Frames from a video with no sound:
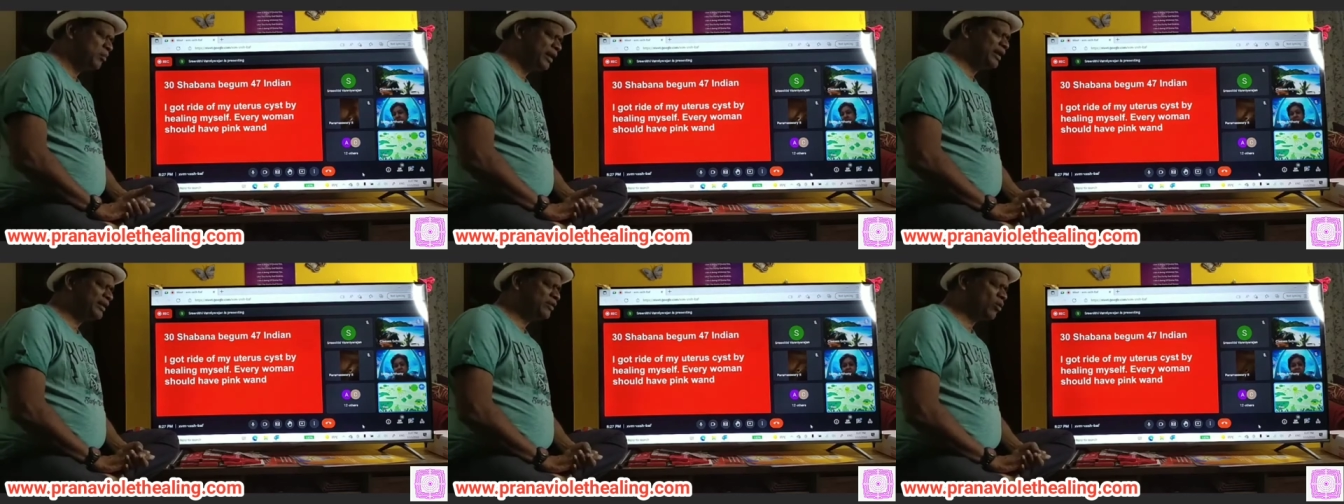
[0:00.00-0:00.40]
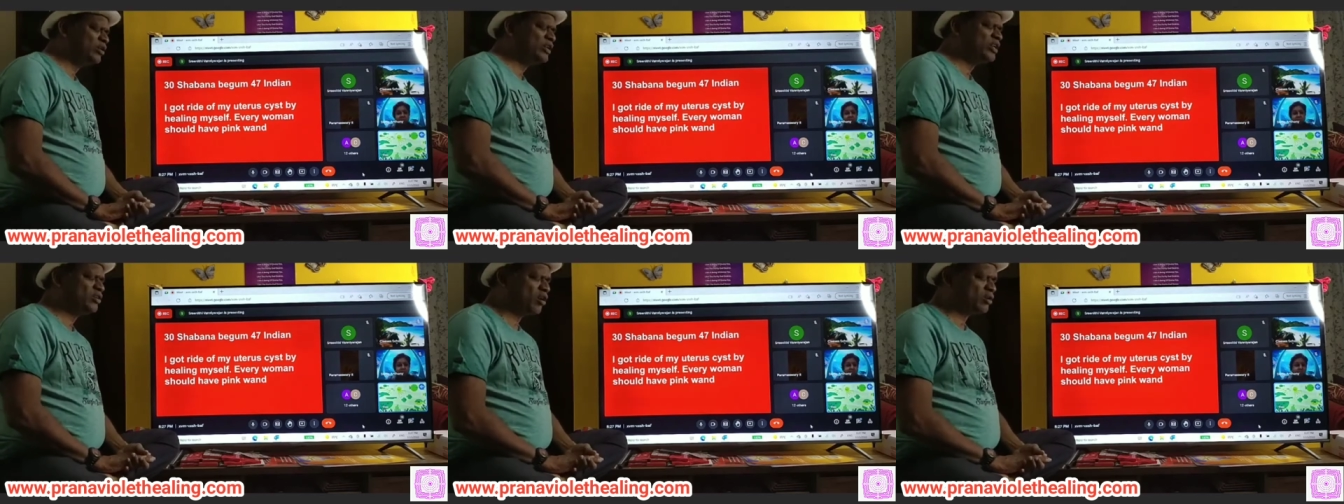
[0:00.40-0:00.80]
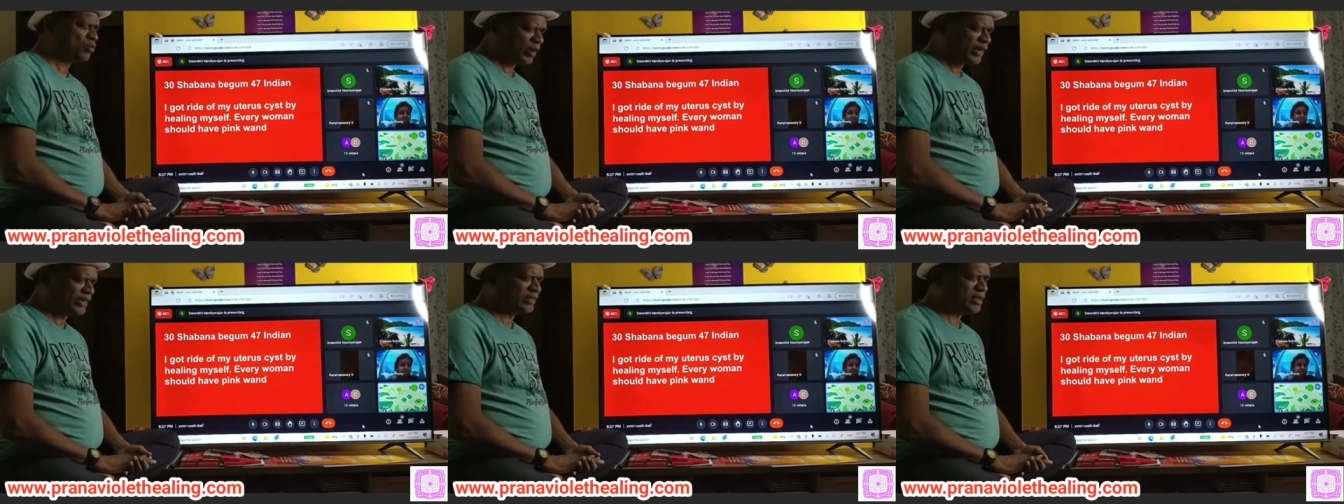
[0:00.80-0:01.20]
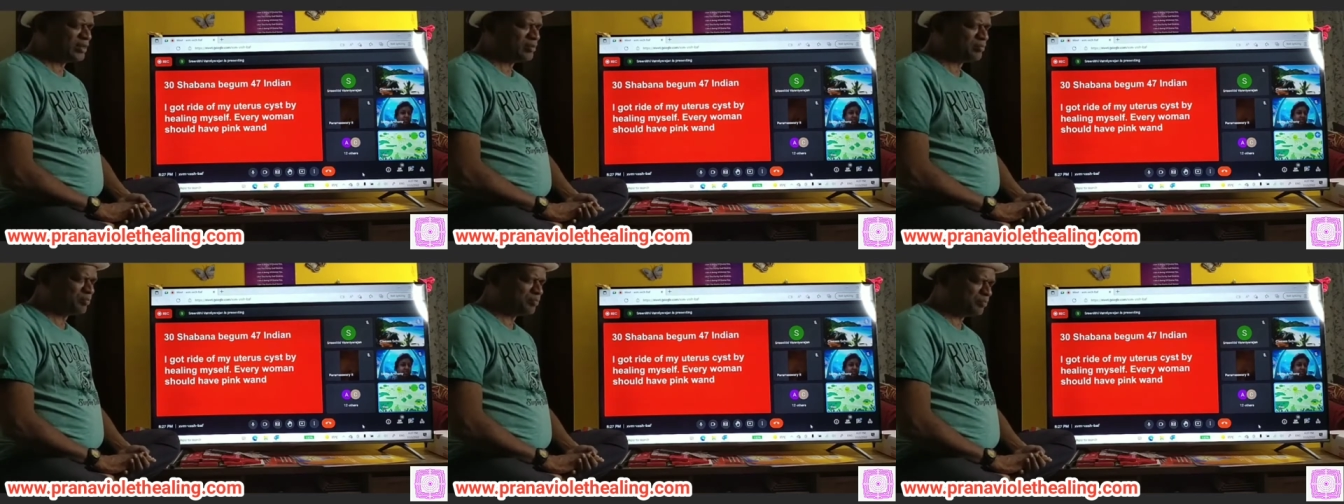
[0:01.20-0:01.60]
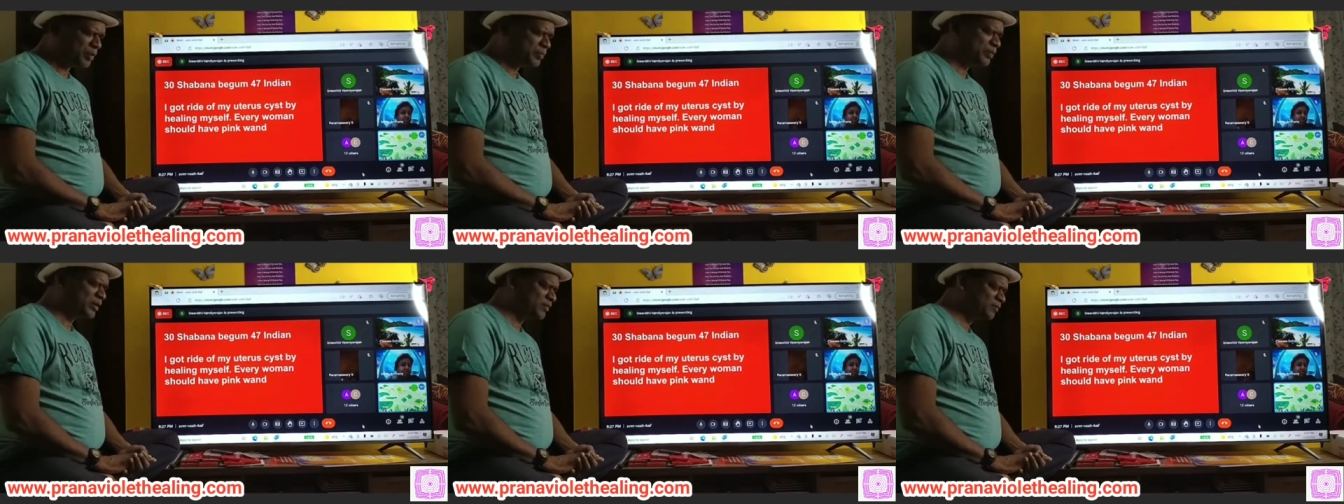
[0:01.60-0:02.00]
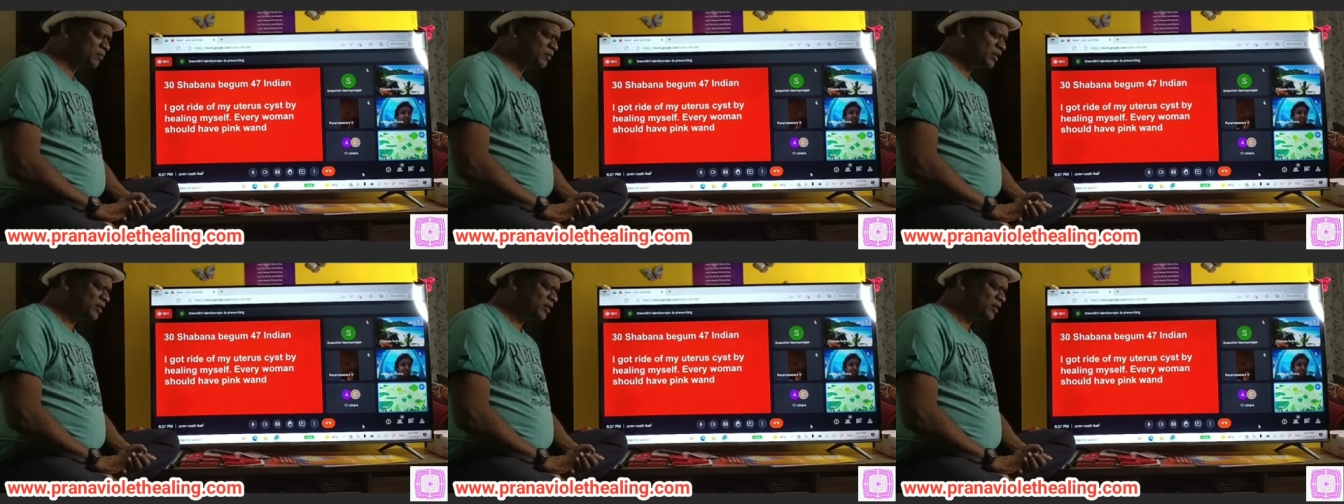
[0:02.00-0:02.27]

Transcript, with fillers: Men only got white and purple.